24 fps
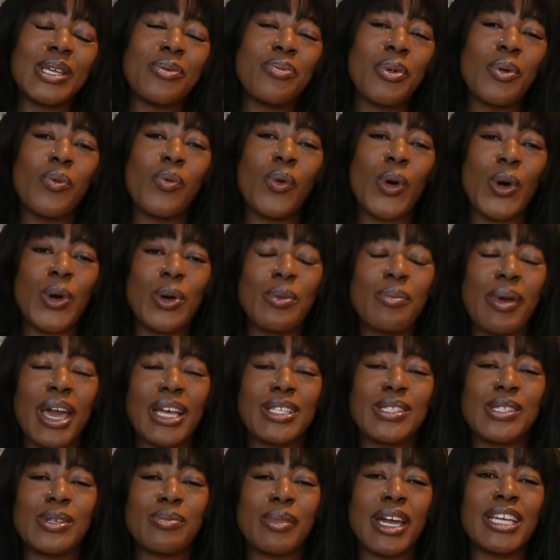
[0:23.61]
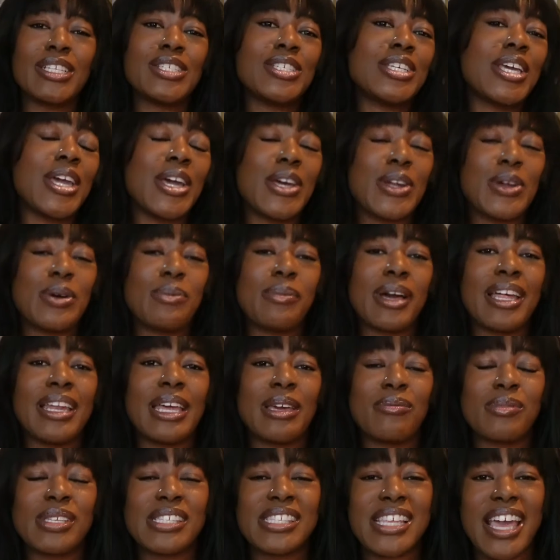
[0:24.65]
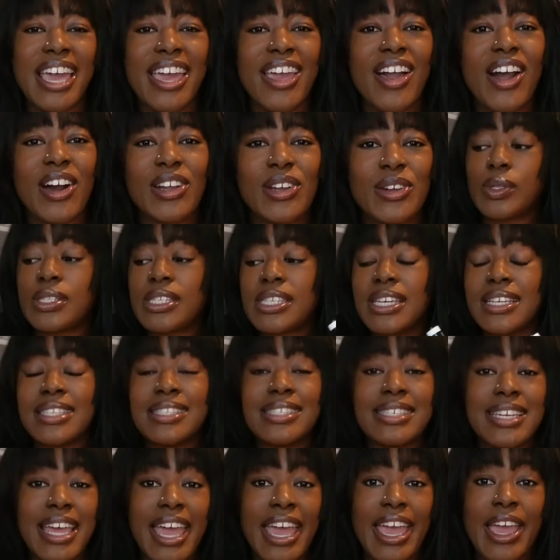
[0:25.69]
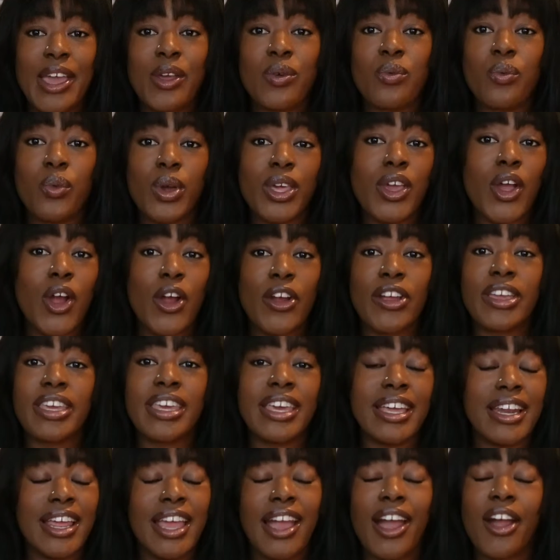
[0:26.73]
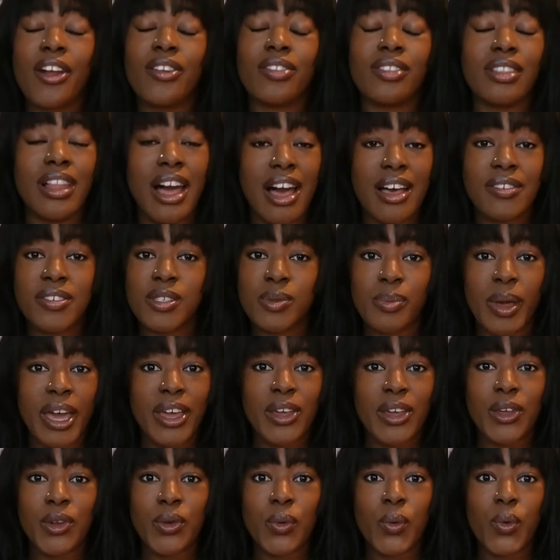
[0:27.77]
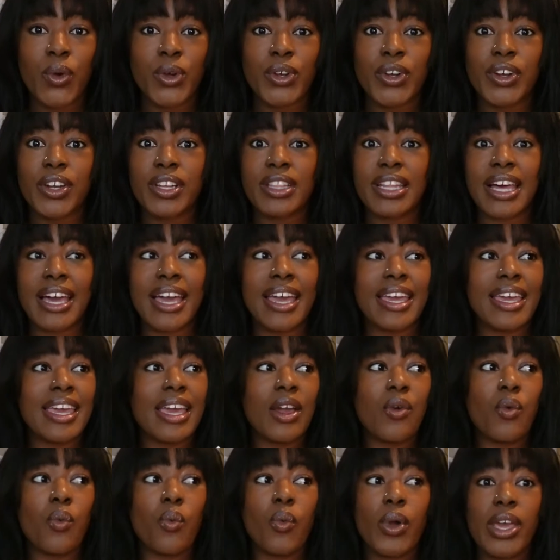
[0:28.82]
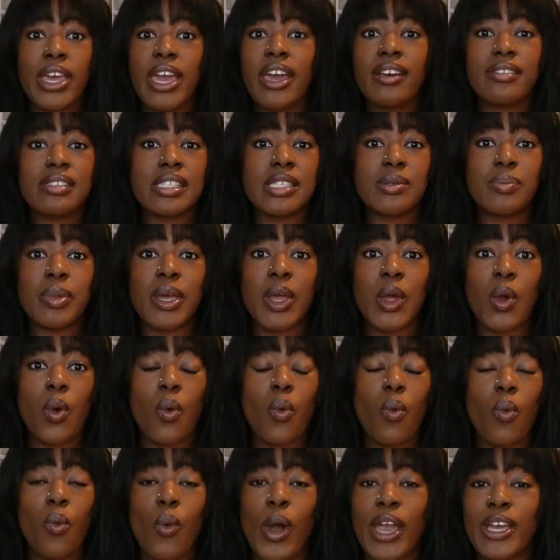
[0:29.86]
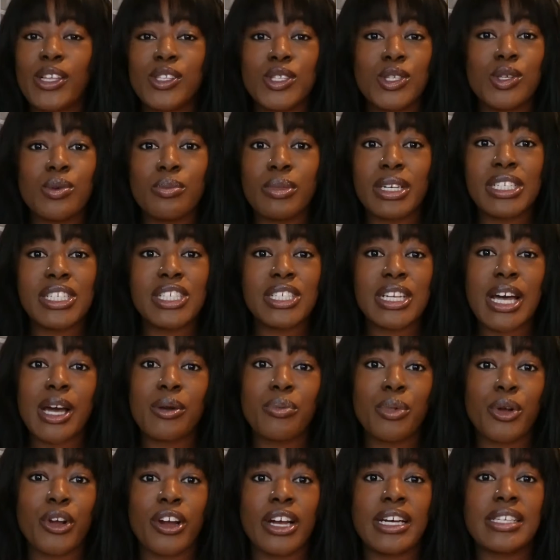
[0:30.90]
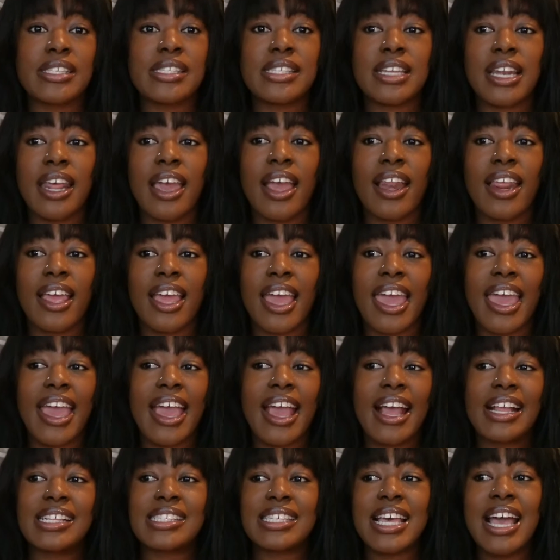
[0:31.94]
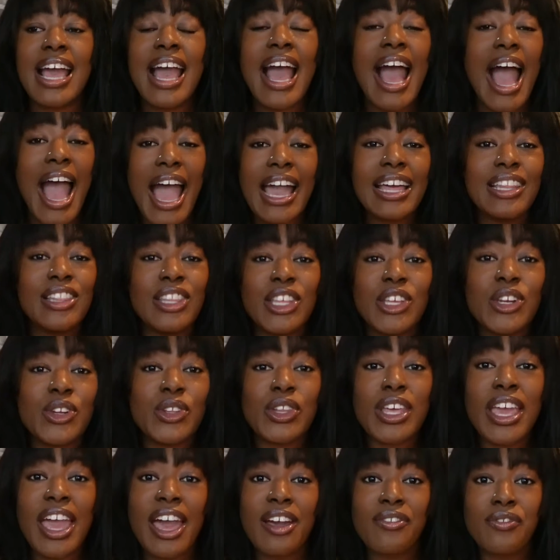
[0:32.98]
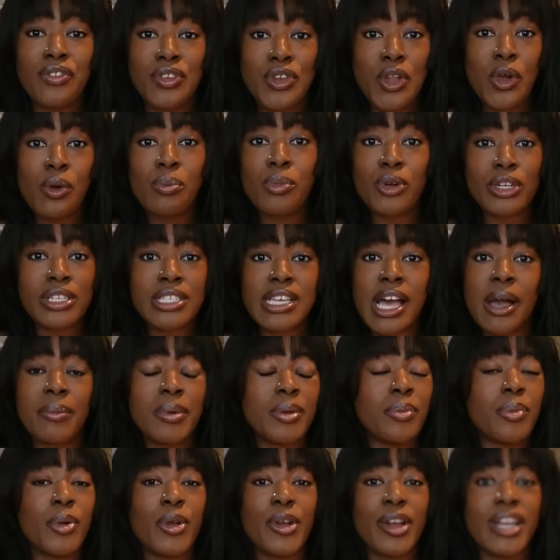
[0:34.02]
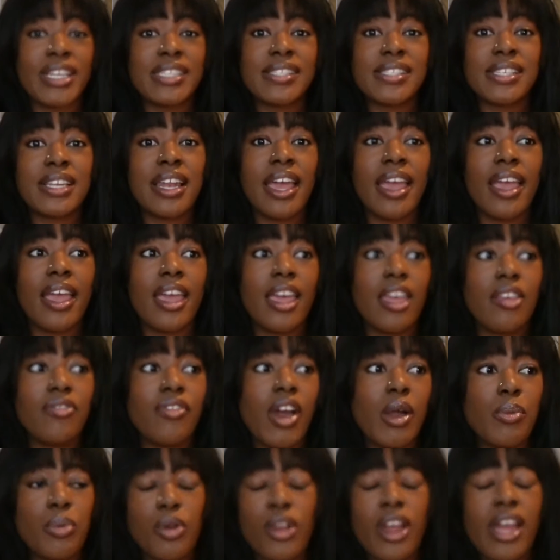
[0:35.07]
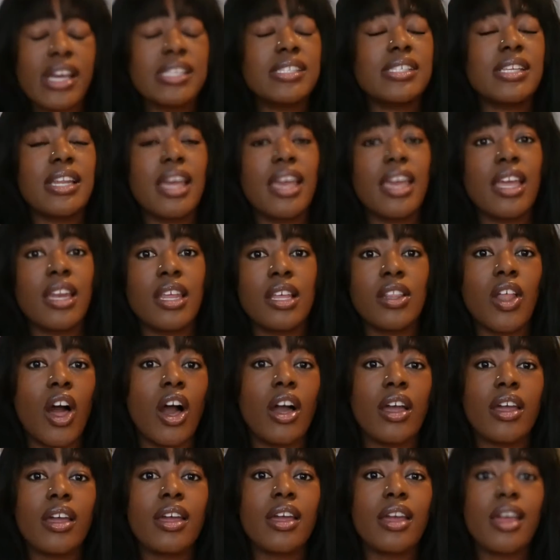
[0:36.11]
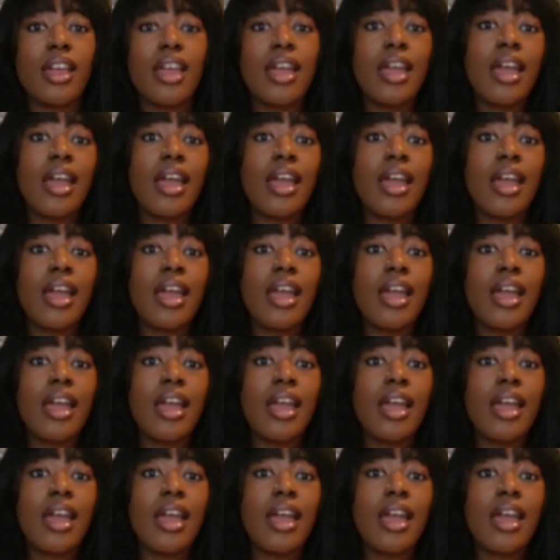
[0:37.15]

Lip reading: up and welcome back to my channel. My name is Ayana. Today we are getting our lives back in order. Like, we have spent way too much time procrastinating and I literally have no more time to procrastinate. If I procrastinate any longer,